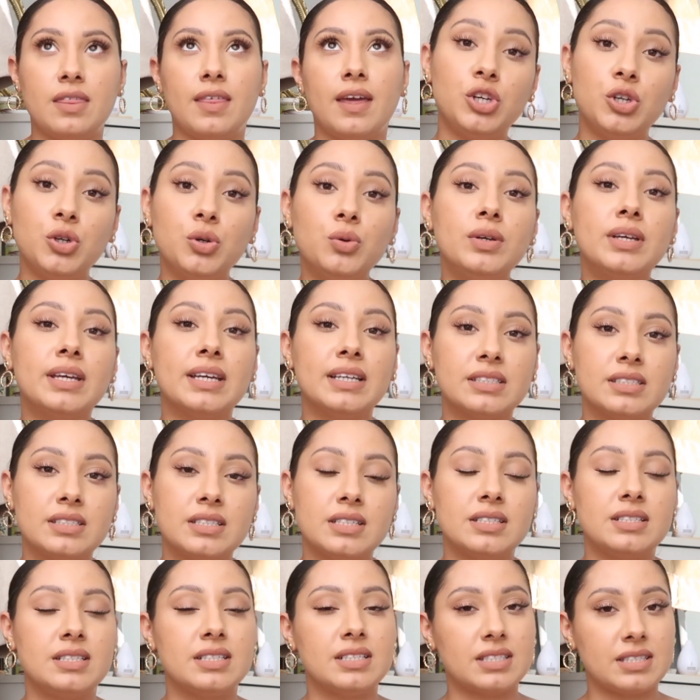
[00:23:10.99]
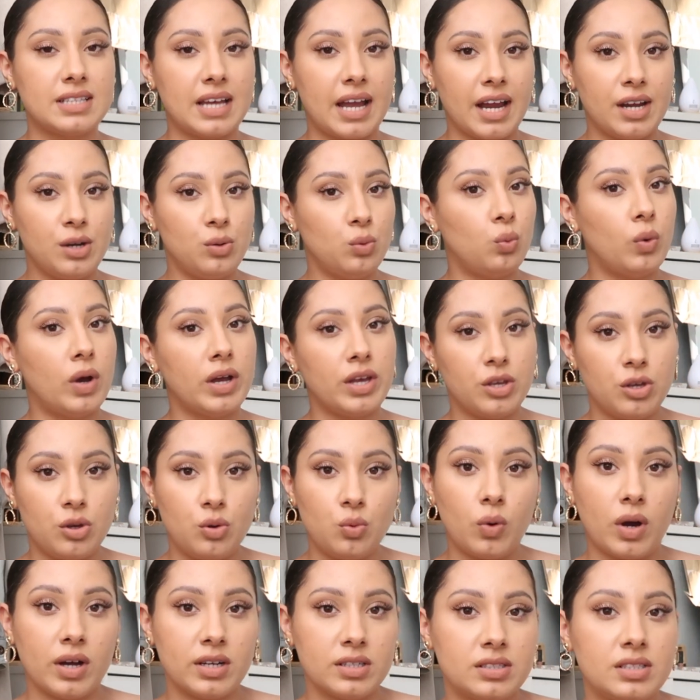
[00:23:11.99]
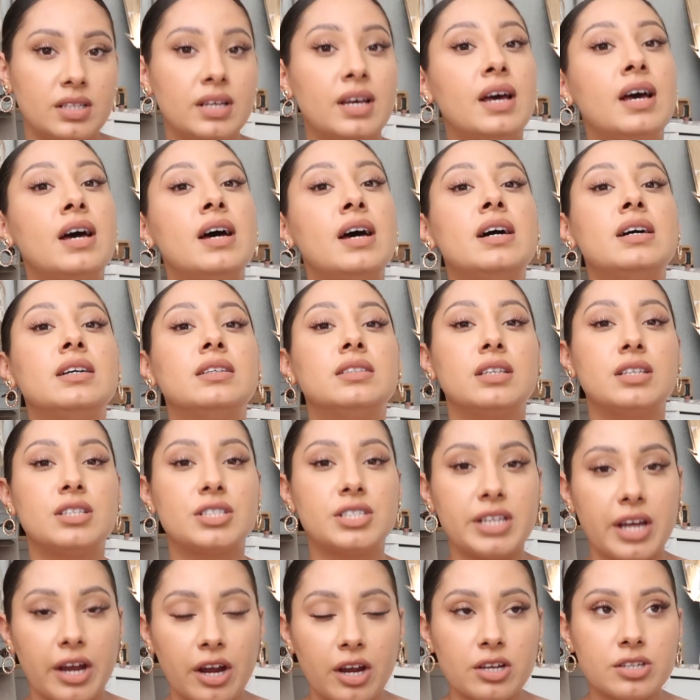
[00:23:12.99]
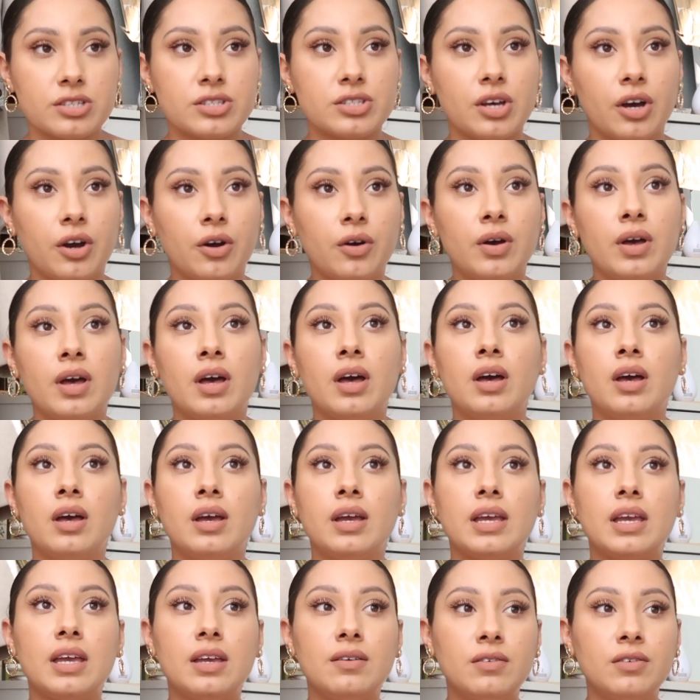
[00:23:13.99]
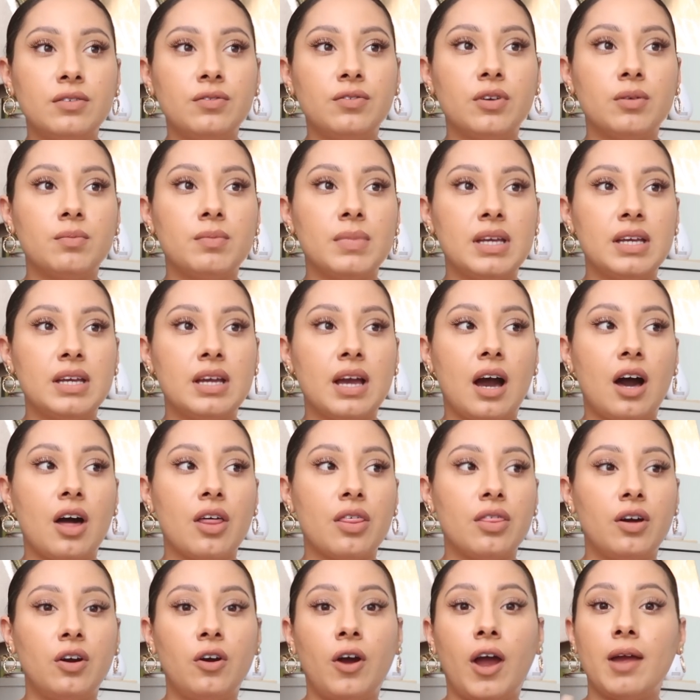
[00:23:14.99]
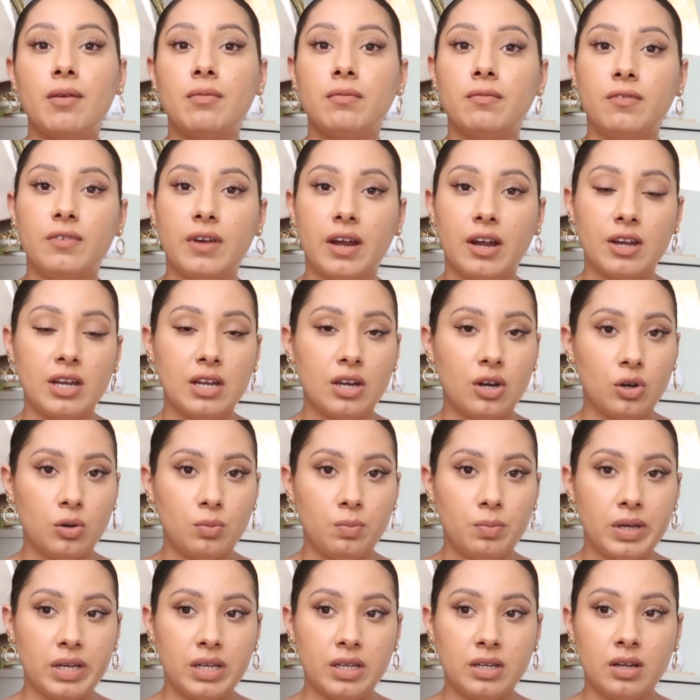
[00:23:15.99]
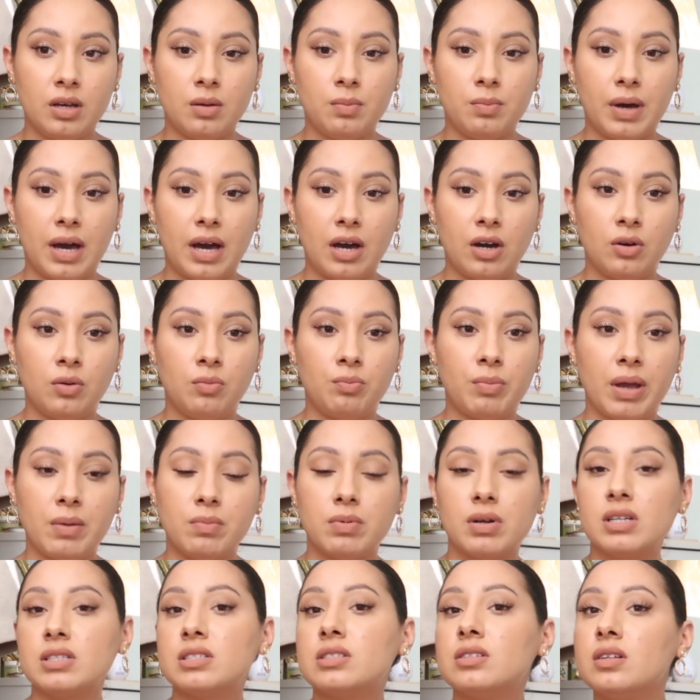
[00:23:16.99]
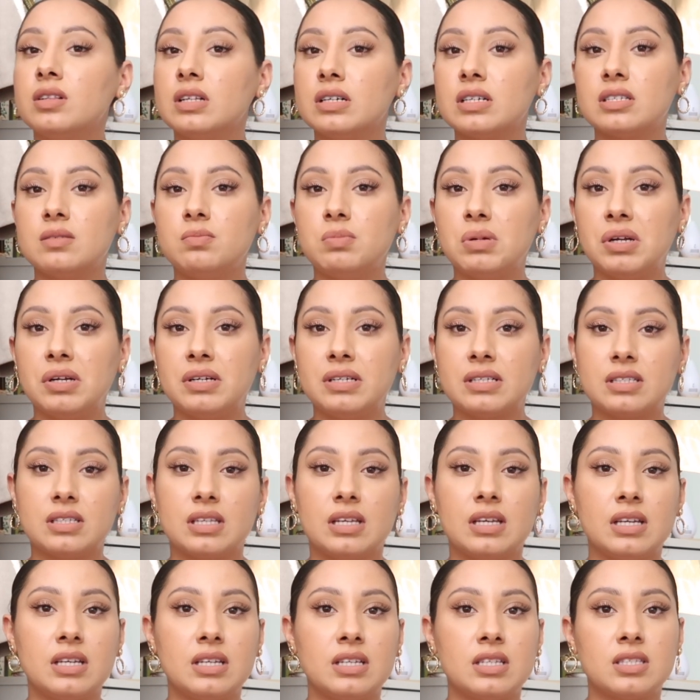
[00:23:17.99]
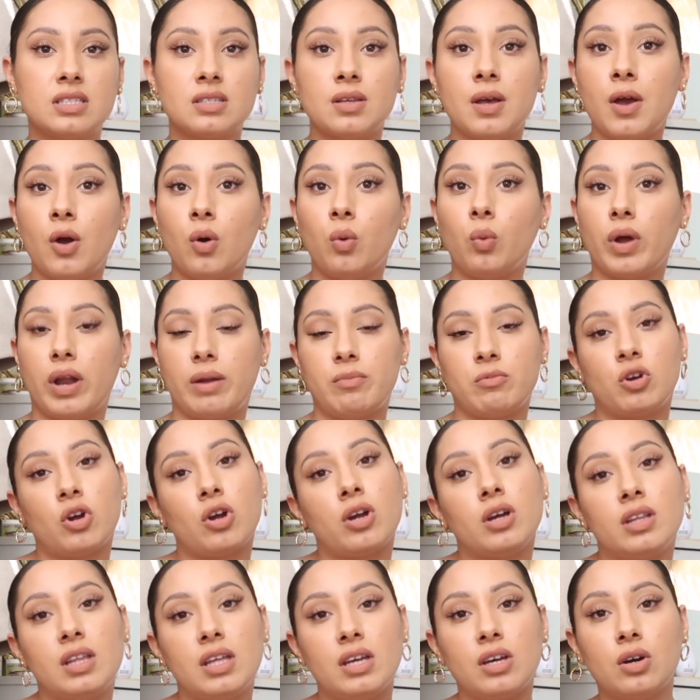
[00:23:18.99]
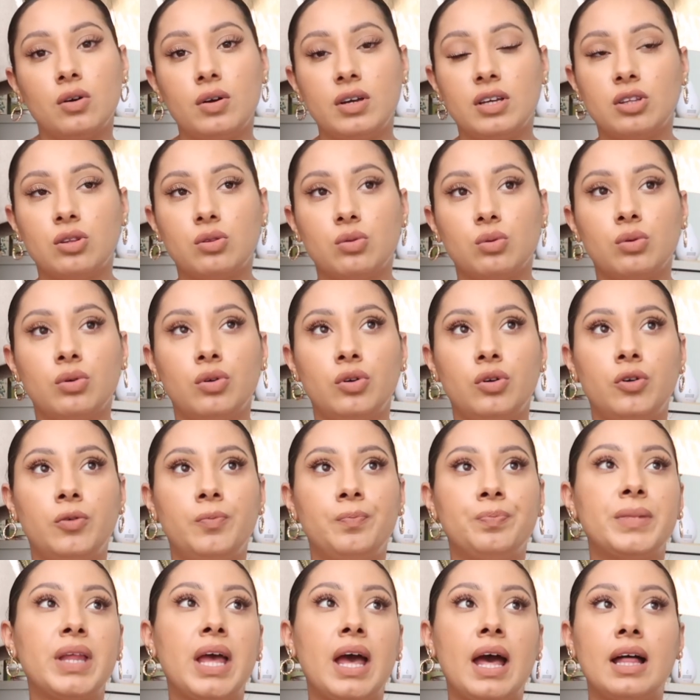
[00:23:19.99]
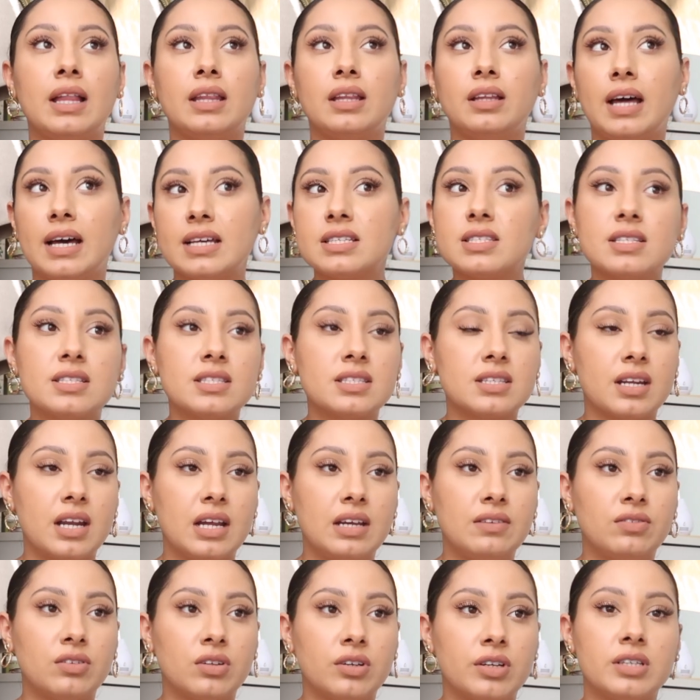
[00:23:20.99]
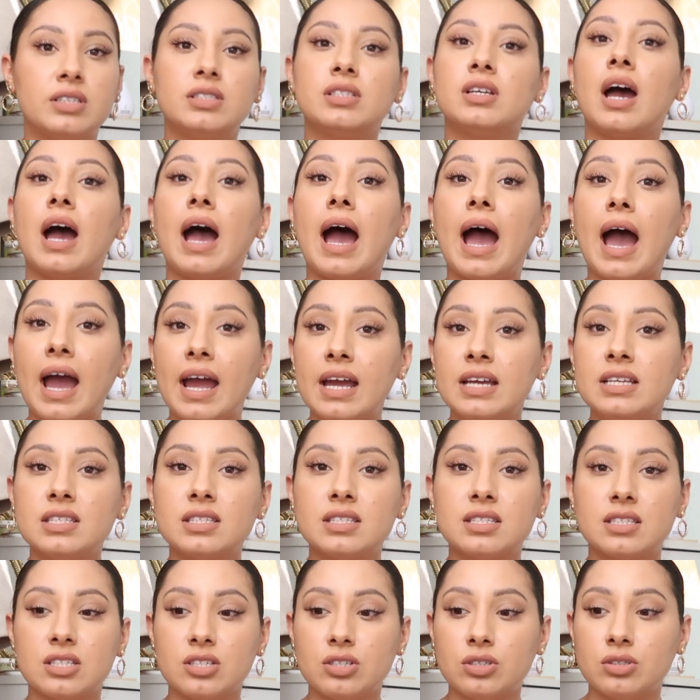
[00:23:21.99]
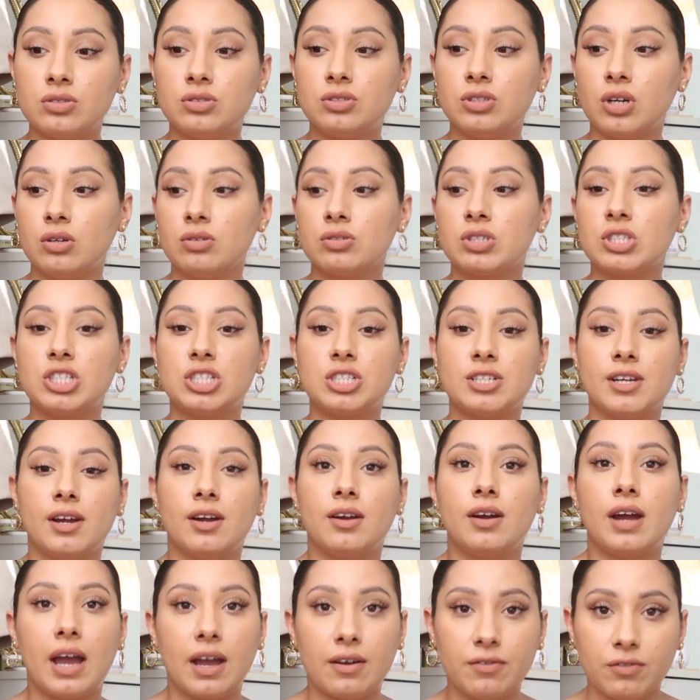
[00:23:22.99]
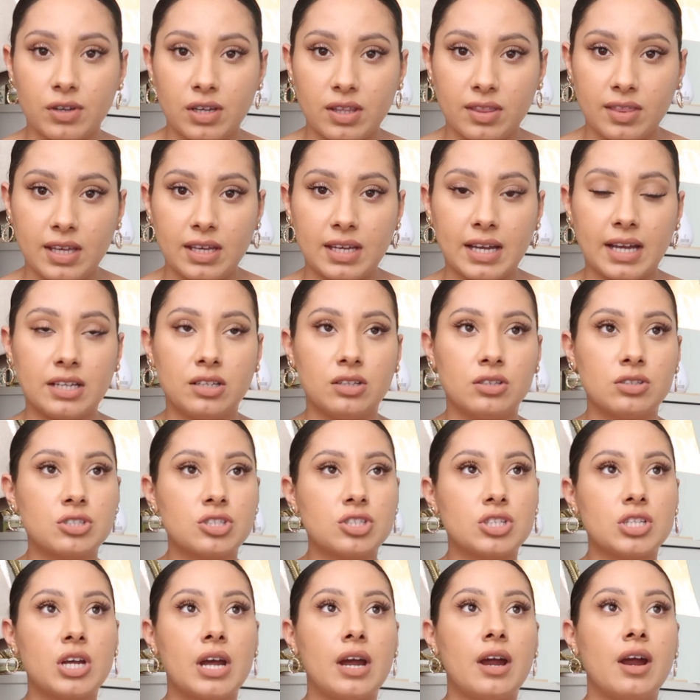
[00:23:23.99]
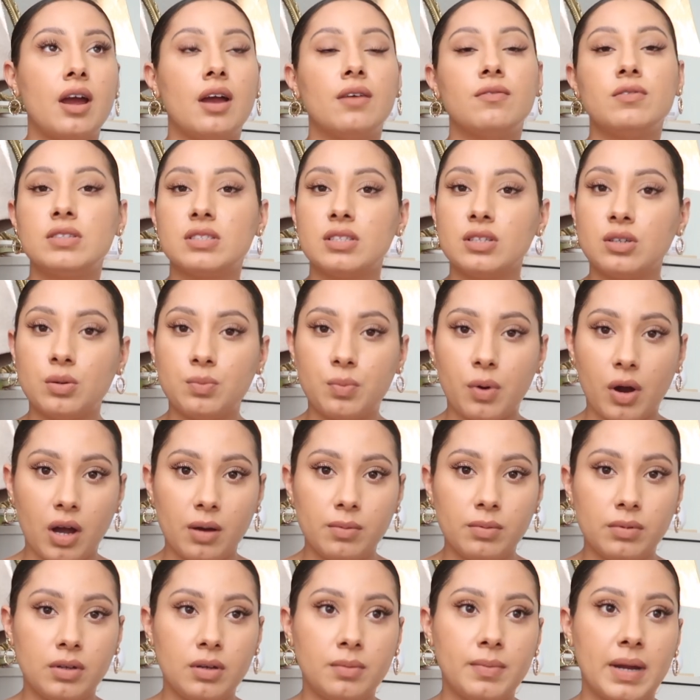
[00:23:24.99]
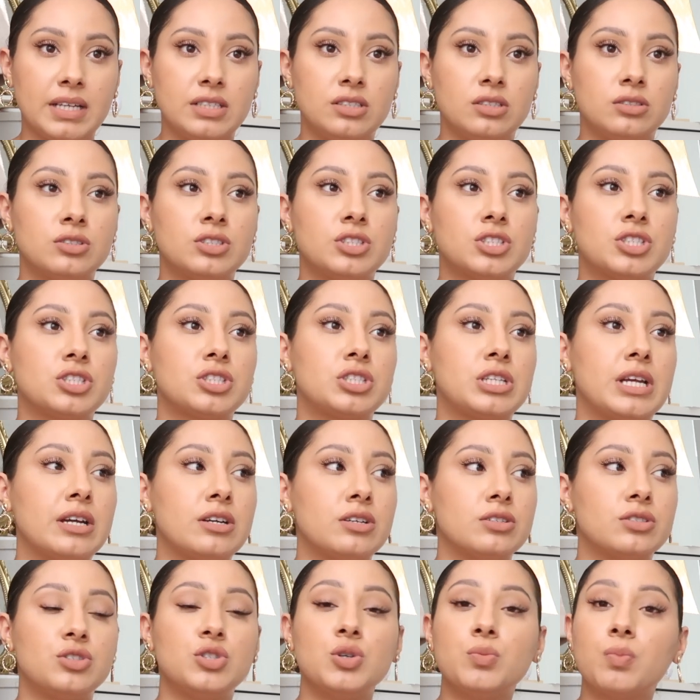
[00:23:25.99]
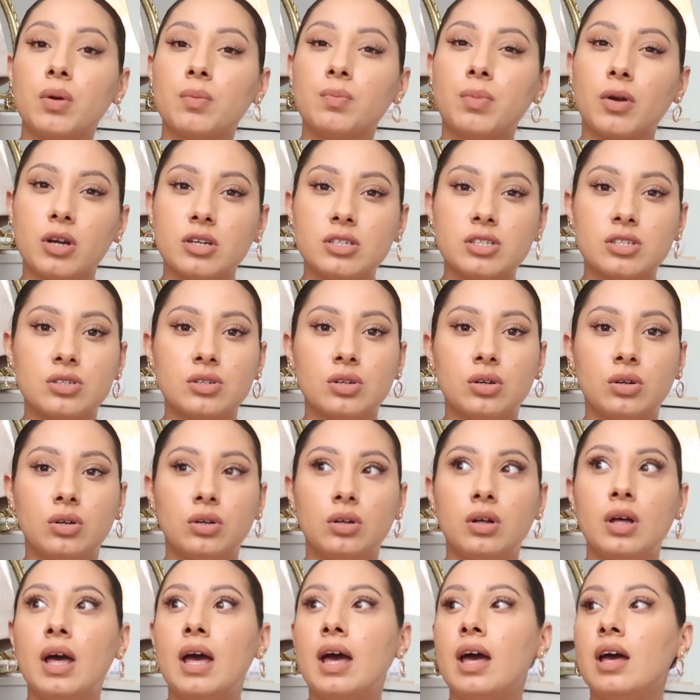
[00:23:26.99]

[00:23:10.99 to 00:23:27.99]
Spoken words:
You get to decide what you want to share. So even for me, although I'm very open about my personal experiences, what I'm currently going through, lessons that I've learned, I still don't share everything. I don't share every single problem. I don't share super personal,